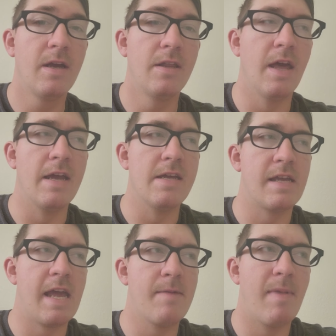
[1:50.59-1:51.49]
that he
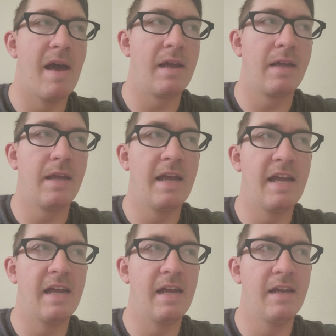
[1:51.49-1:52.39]
came back
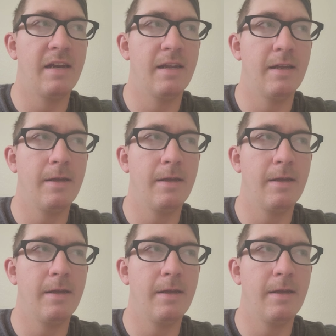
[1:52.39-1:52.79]
and